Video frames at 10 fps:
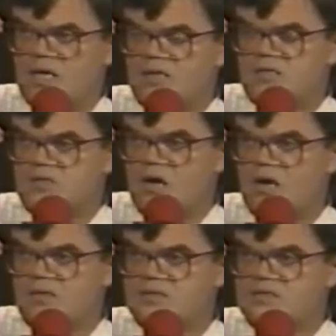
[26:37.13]
And his
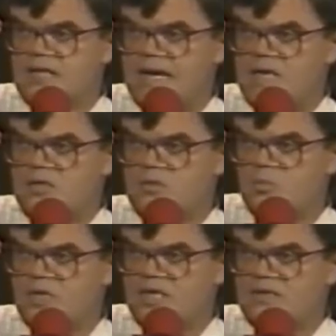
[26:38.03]
heart sank,
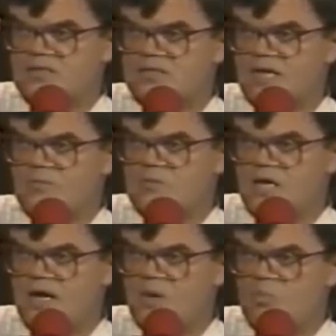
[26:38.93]
but at the same
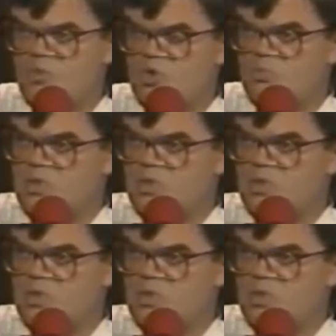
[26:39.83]
time,